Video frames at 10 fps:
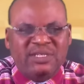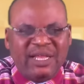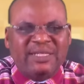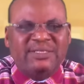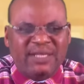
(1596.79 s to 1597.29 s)

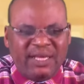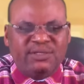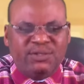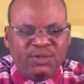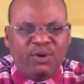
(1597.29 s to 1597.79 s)
that
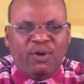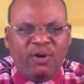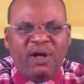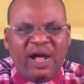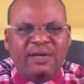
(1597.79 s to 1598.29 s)

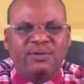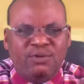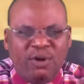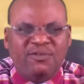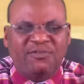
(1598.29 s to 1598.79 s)
endure and
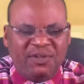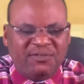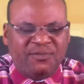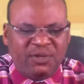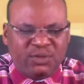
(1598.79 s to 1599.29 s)
run
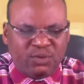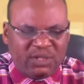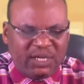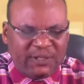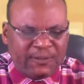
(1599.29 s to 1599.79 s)
faithfully to
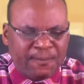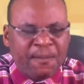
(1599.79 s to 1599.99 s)
the end.